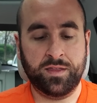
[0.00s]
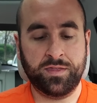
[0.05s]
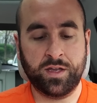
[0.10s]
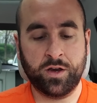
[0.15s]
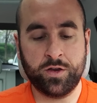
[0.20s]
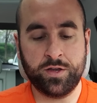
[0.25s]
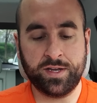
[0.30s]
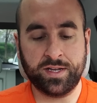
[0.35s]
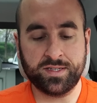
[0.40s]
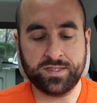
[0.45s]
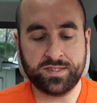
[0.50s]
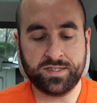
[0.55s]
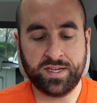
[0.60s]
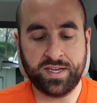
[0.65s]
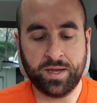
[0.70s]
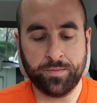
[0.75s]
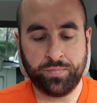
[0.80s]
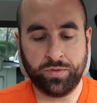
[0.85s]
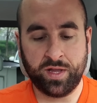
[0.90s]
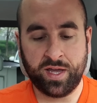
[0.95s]
And there you can
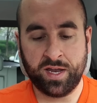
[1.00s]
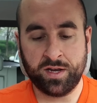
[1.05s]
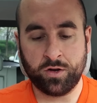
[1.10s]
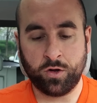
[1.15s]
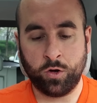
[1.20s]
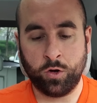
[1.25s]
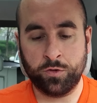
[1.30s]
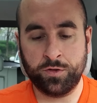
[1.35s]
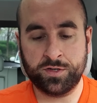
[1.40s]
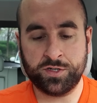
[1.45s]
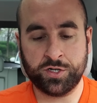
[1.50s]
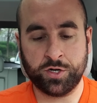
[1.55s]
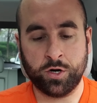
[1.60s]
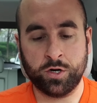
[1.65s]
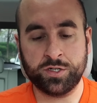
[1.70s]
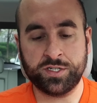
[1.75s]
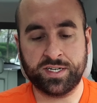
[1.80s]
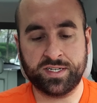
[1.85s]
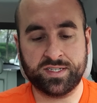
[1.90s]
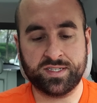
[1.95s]
see it planned all the
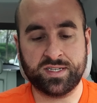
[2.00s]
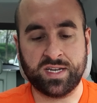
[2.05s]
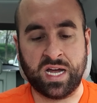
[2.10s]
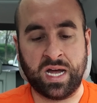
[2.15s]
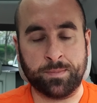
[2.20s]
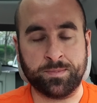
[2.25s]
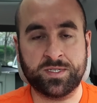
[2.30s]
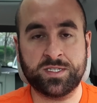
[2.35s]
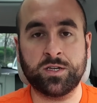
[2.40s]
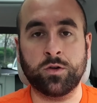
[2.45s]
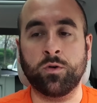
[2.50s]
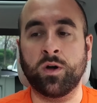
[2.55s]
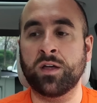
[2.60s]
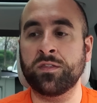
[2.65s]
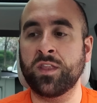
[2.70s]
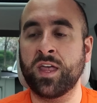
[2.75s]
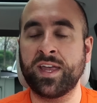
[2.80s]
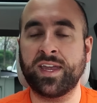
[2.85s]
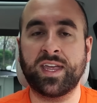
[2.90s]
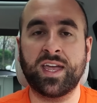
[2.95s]
charging stops. So
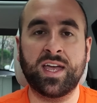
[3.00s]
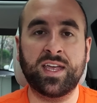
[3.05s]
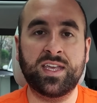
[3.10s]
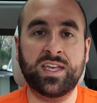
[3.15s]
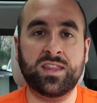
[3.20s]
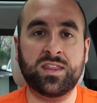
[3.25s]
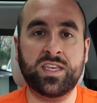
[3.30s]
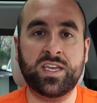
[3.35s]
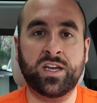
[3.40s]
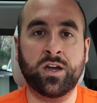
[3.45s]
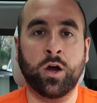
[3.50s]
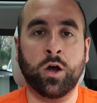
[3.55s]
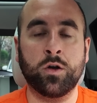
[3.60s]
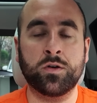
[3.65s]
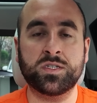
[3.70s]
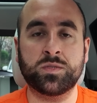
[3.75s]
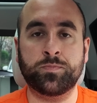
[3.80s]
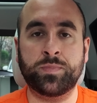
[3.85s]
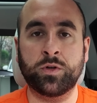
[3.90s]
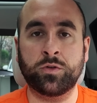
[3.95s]
unlike in the
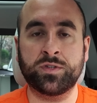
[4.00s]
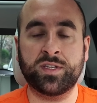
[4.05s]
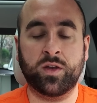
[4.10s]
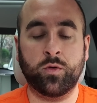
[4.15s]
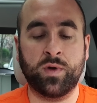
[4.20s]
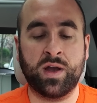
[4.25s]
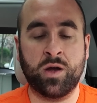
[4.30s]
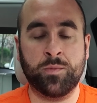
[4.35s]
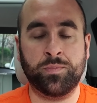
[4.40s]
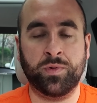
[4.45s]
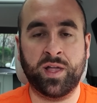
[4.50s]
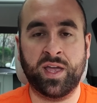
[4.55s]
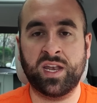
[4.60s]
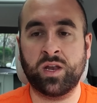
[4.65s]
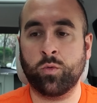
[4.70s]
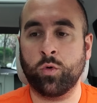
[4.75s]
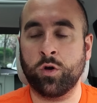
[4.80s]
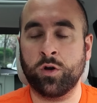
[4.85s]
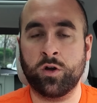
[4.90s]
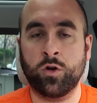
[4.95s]
car's built-in route
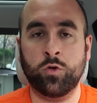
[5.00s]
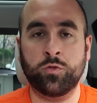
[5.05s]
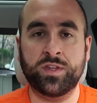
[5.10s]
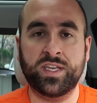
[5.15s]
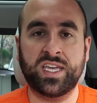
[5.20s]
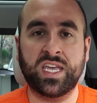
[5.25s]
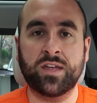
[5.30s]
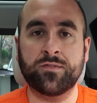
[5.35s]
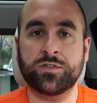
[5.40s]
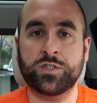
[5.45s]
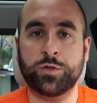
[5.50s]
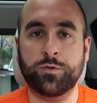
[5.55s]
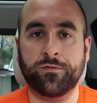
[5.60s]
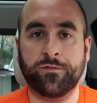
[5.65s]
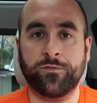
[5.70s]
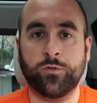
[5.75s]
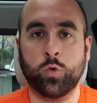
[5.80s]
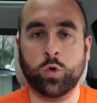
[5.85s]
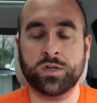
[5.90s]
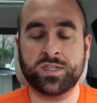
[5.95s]
planning where it only gives you
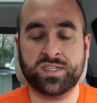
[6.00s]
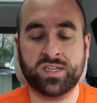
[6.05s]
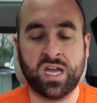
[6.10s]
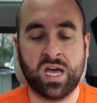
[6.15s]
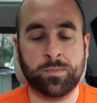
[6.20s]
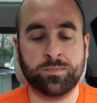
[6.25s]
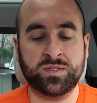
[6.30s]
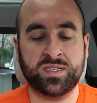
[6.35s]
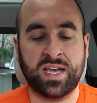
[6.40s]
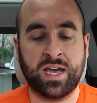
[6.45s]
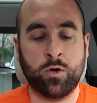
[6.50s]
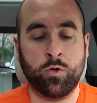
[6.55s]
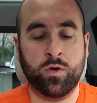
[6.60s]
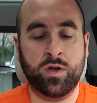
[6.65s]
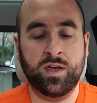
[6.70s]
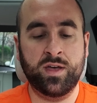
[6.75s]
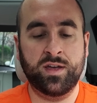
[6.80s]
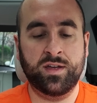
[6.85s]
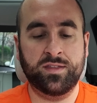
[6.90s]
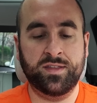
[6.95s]
4 stops out,
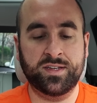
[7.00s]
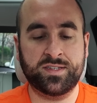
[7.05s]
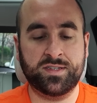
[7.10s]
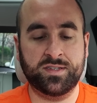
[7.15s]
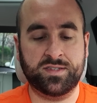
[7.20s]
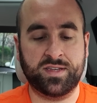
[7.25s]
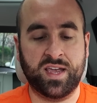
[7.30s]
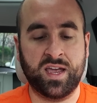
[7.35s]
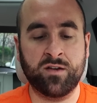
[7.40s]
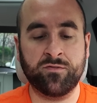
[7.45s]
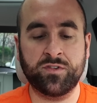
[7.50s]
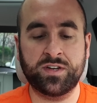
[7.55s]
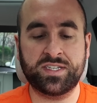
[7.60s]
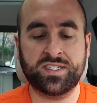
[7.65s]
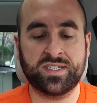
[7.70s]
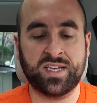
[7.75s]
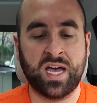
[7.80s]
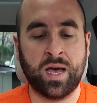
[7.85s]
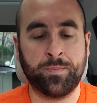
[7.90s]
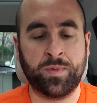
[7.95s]
this is every
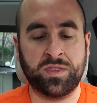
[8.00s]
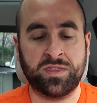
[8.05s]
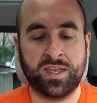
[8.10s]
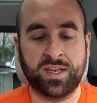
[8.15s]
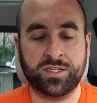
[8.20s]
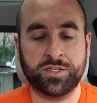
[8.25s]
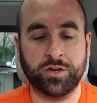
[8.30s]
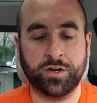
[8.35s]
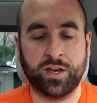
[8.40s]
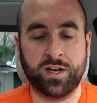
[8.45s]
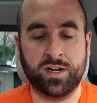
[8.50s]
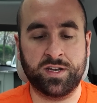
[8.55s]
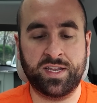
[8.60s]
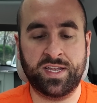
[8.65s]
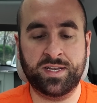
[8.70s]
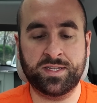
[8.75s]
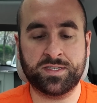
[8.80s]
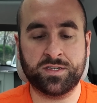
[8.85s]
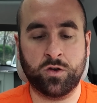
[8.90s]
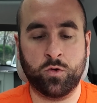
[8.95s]
stop it thinks you're going to
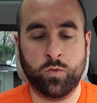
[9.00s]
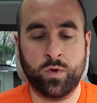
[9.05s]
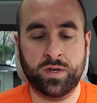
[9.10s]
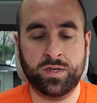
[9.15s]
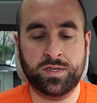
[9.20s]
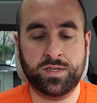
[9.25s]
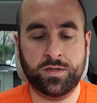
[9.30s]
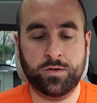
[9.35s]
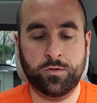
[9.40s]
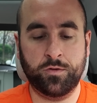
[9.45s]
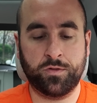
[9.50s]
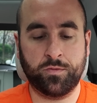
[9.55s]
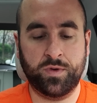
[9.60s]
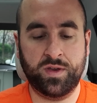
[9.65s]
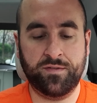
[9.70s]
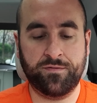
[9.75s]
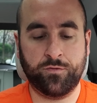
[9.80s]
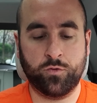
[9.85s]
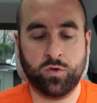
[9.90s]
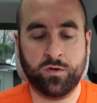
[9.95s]
need. So 1, 2,
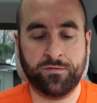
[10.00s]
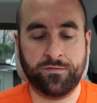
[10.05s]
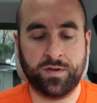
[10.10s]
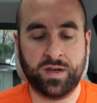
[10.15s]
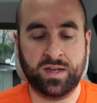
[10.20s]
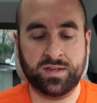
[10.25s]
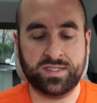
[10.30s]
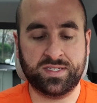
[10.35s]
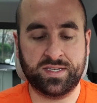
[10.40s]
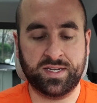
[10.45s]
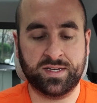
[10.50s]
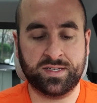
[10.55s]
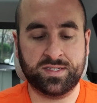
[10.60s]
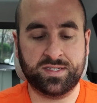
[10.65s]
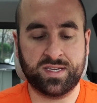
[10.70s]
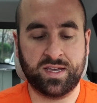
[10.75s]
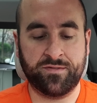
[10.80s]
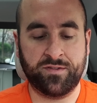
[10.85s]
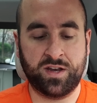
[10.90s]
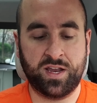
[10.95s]
3, 4, 5, 6,
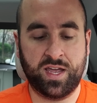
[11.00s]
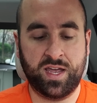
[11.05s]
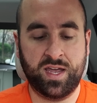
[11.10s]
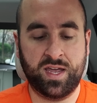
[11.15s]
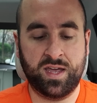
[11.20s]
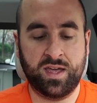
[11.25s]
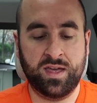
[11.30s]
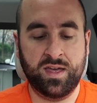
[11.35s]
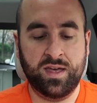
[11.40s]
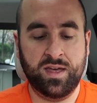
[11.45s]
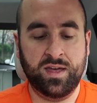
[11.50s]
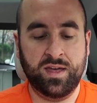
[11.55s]
7, 8,